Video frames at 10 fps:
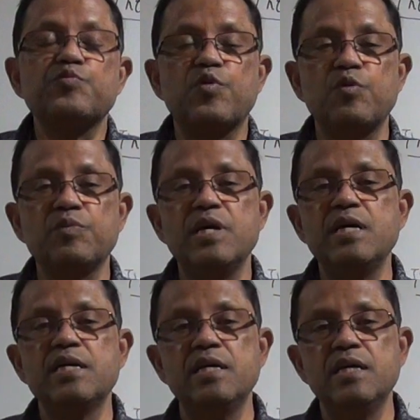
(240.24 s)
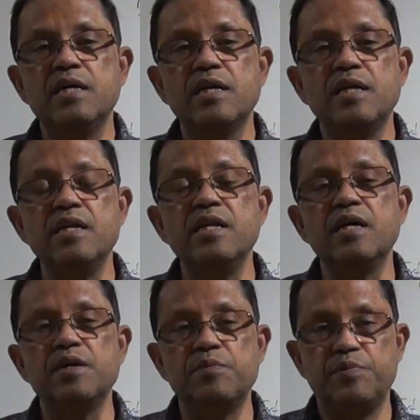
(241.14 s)
from the
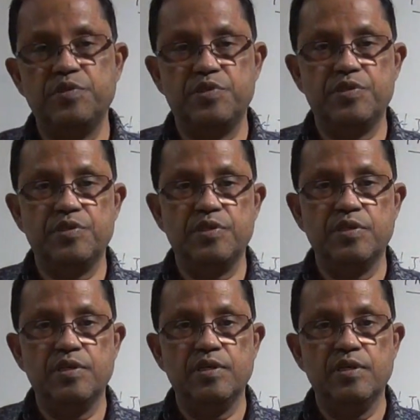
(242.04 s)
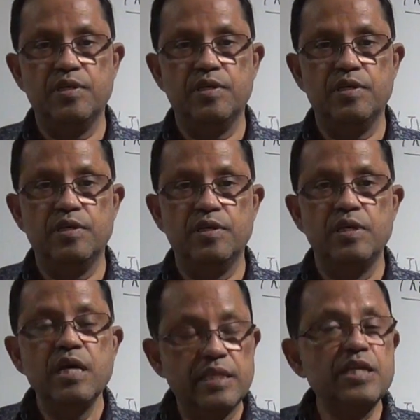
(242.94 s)
nerves.
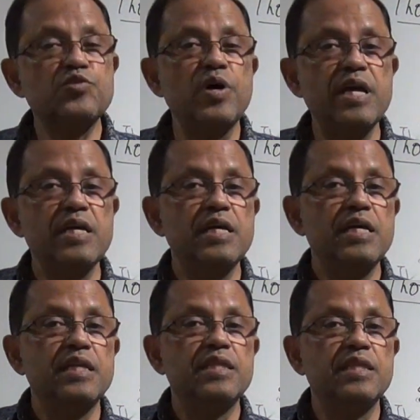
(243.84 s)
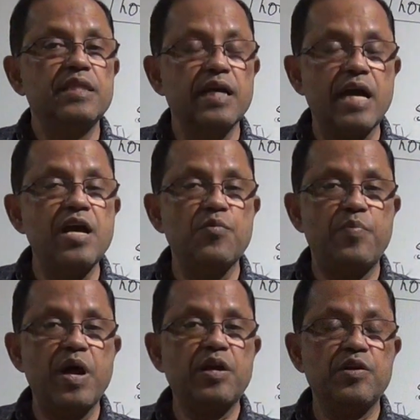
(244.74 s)
That's why the
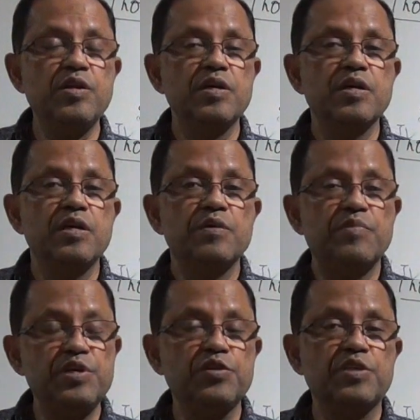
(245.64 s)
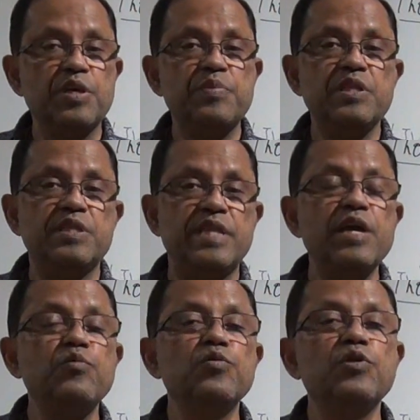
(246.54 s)
chiropractor, physiotherapy,
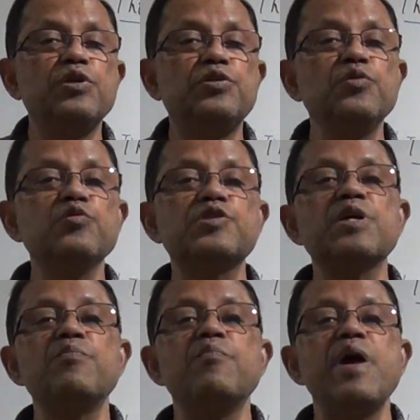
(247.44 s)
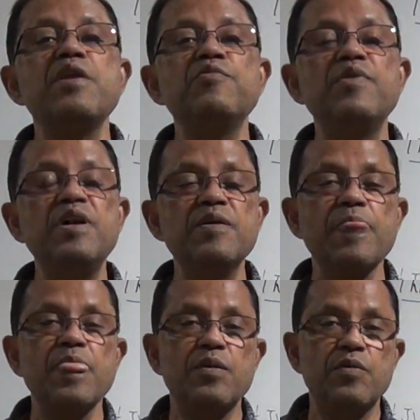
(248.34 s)
they will do some maneuver
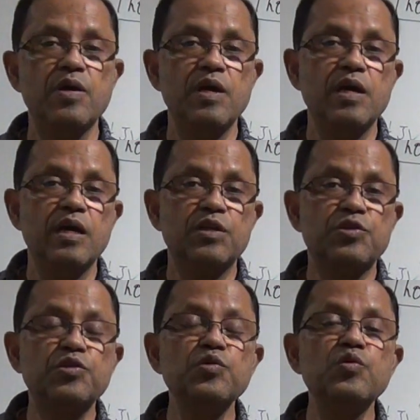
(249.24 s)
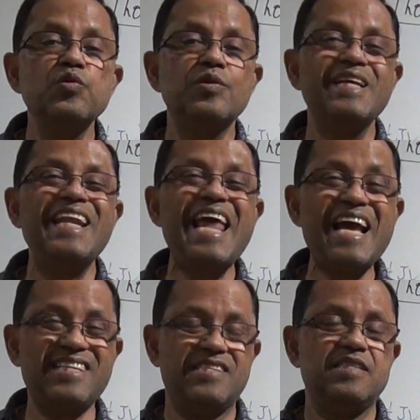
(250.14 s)
to
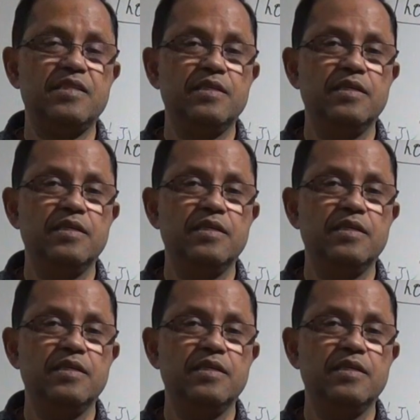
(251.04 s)
relax